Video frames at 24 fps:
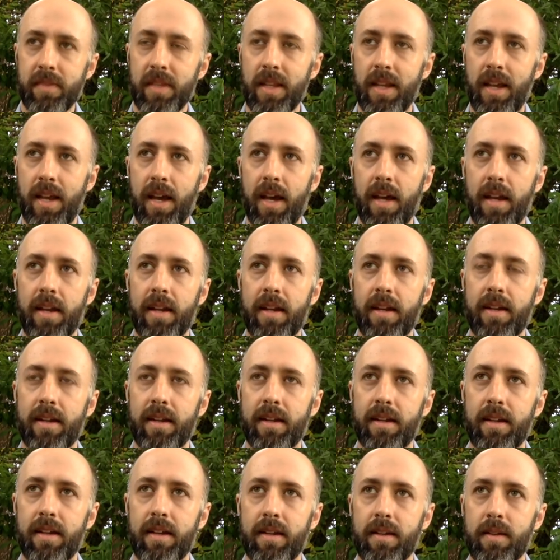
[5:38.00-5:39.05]
And
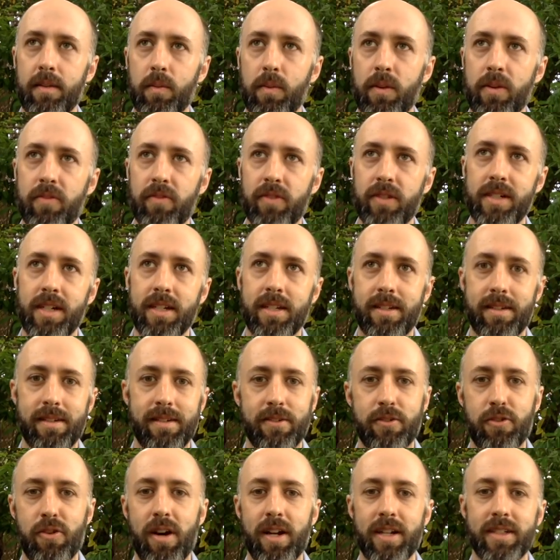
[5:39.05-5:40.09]
we've really
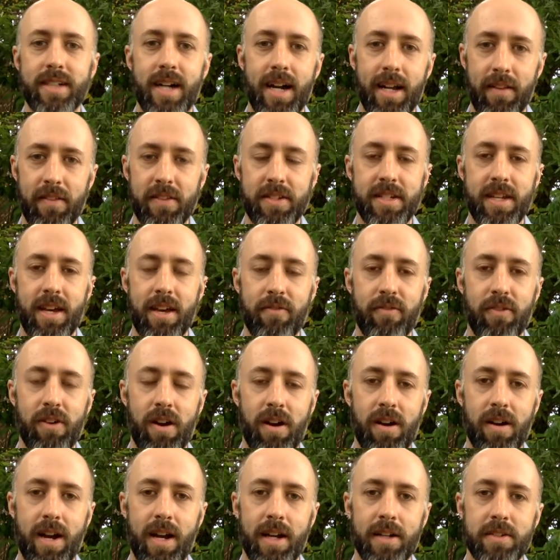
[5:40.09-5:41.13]
drawn a line in the sand for
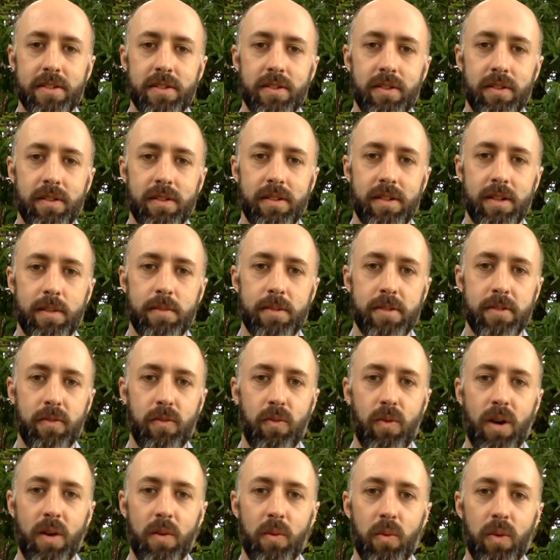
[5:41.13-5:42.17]
our household in terms of
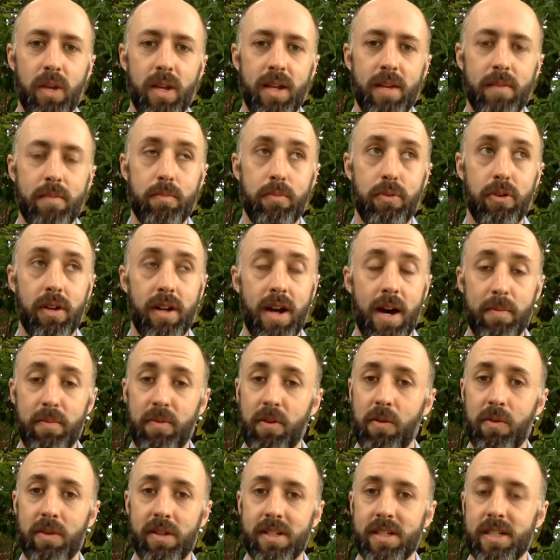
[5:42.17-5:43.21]
what we put up,
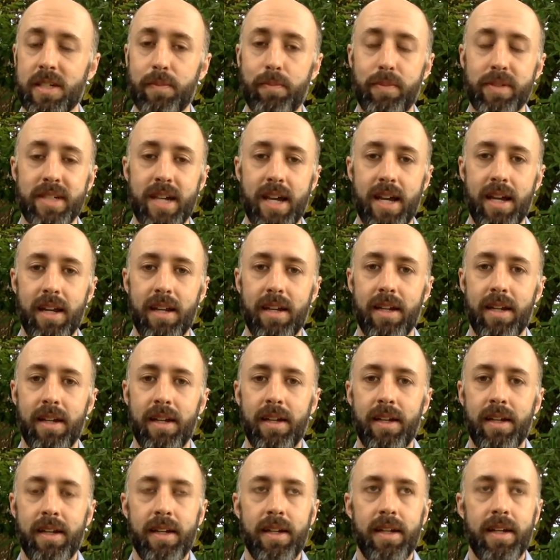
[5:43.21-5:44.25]
what we display.
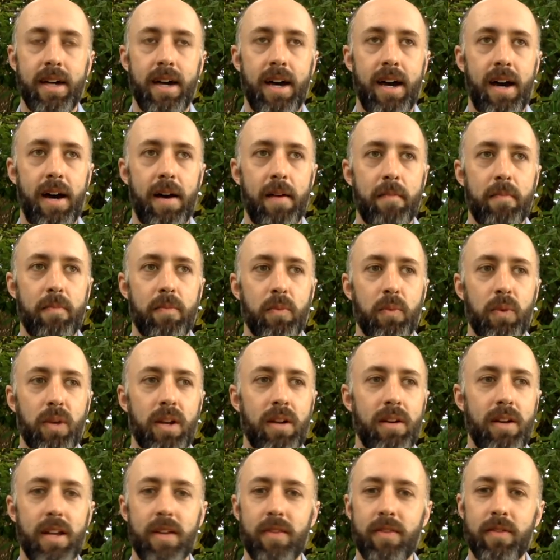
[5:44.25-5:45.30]
We
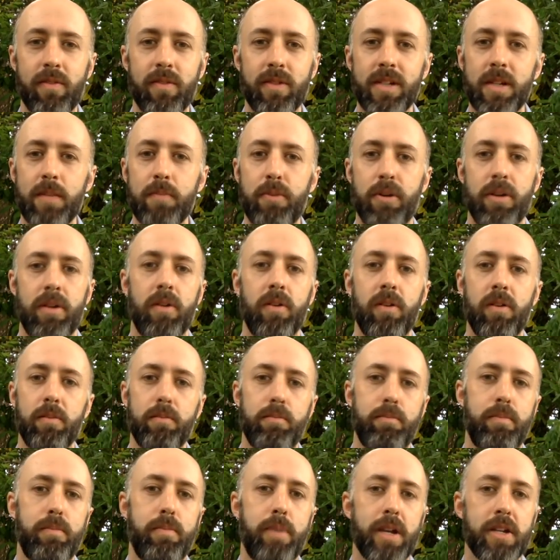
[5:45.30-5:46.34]
don't even really put old
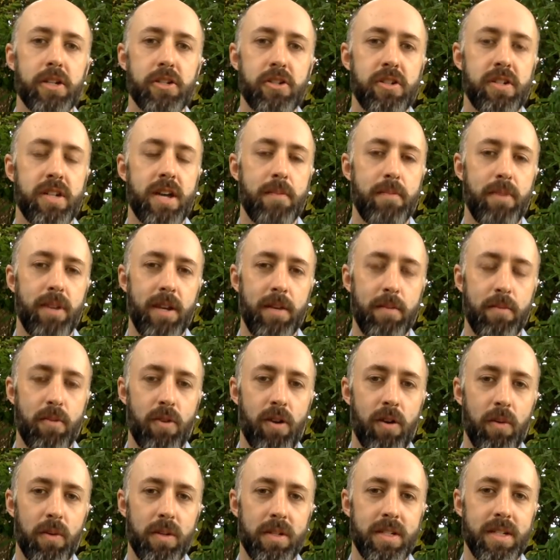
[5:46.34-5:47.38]
pictures up
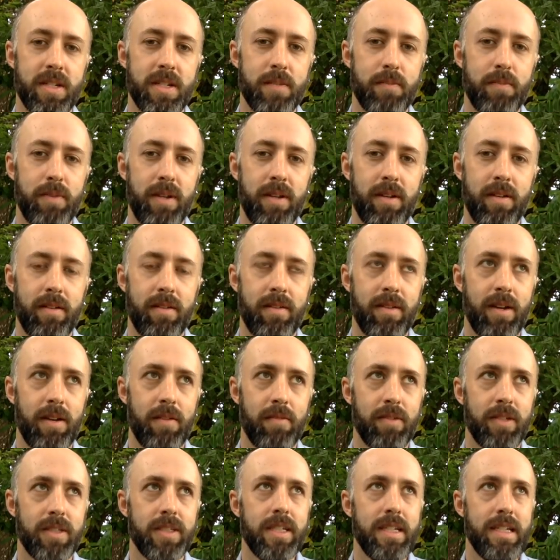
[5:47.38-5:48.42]
anymore, which has been a
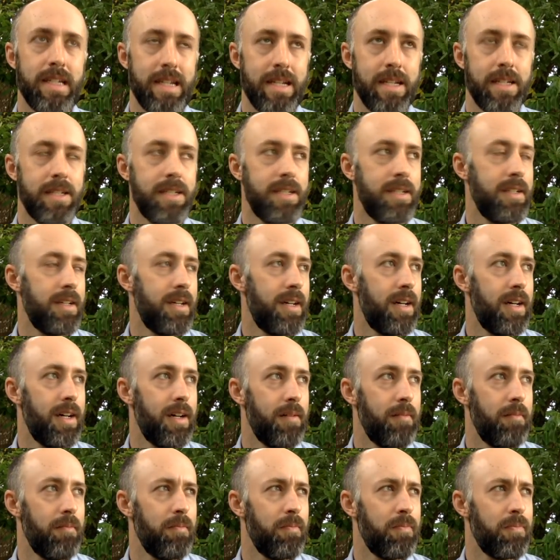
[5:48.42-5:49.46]
really neat
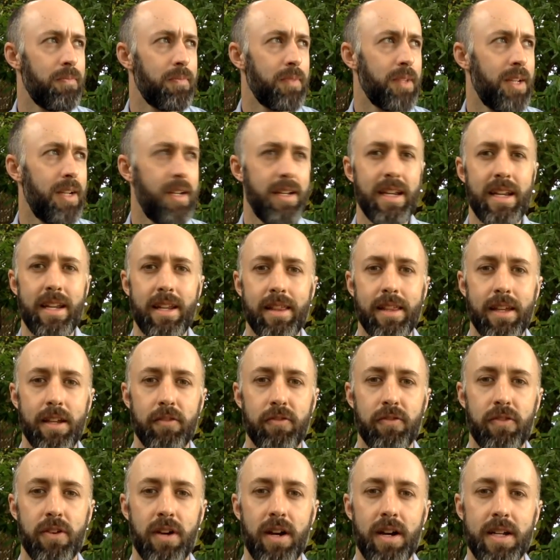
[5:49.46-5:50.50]
thing
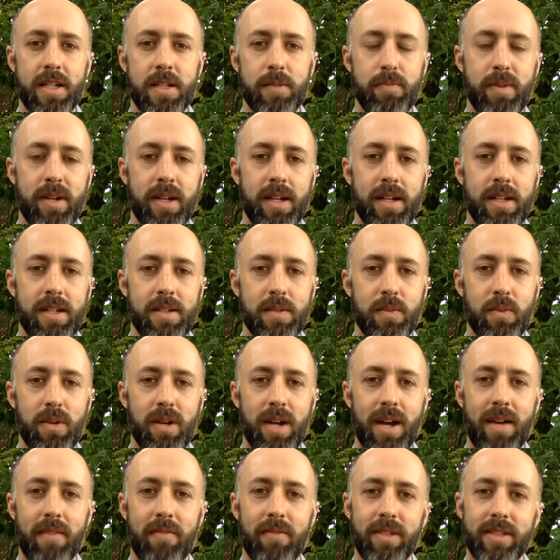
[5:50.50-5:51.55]
for us, because we're
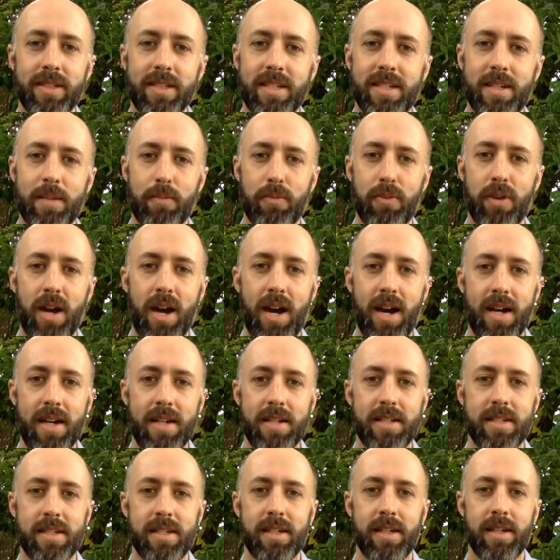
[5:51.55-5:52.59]
not really
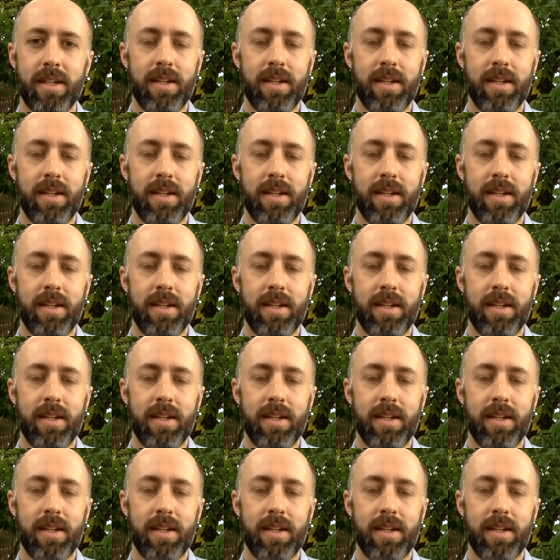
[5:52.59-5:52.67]
surprised